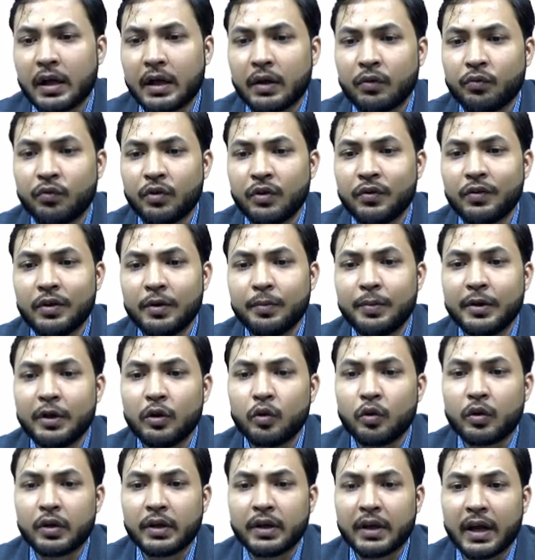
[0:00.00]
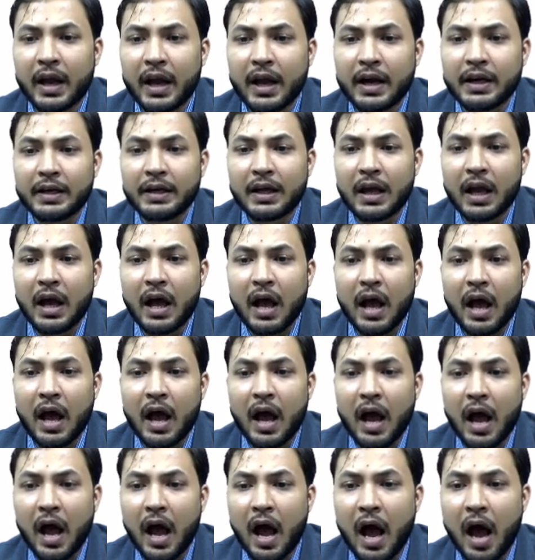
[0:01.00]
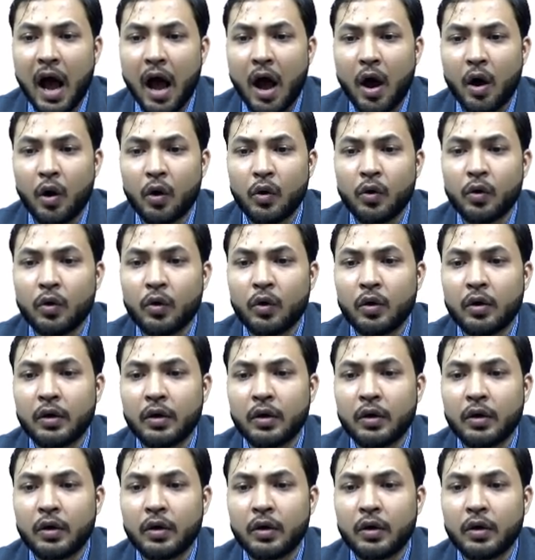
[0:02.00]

we will be looking at how